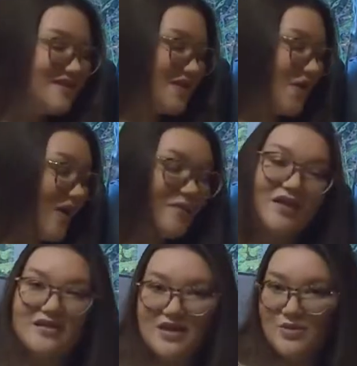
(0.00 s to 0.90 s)
so I'm
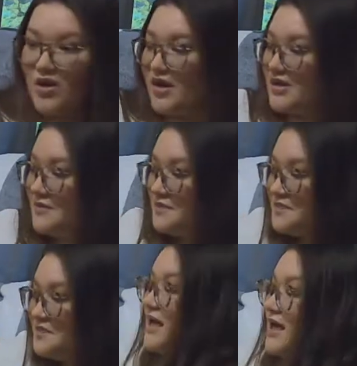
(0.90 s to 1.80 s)
glad that I brought it.
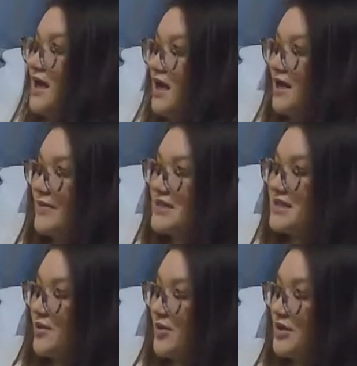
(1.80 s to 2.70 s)

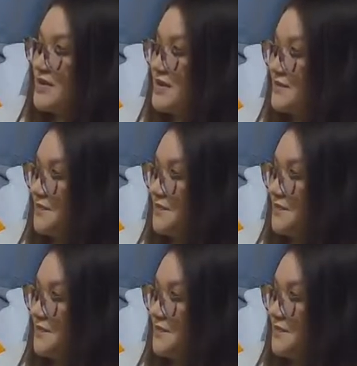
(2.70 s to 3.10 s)
Slippers.